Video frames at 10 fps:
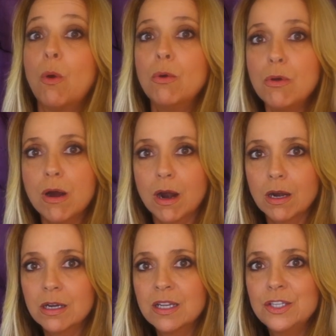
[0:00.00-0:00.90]

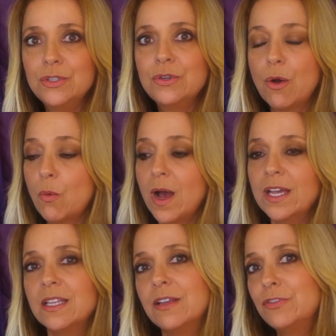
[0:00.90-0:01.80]
Or, you know
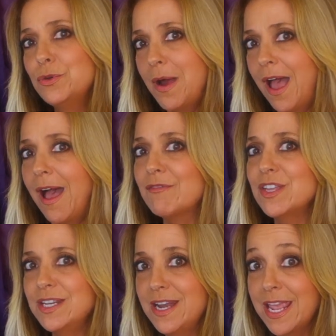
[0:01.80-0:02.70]
what? If you have
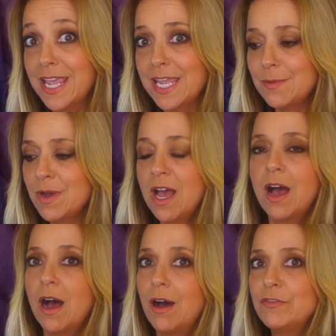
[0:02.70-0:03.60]
the name
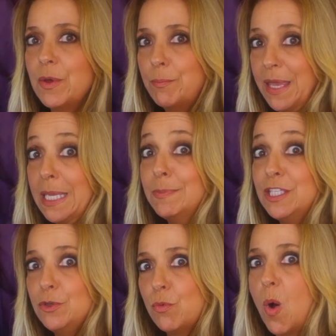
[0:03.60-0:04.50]
of the baby
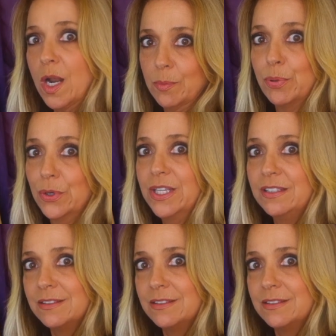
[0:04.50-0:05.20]
you want to put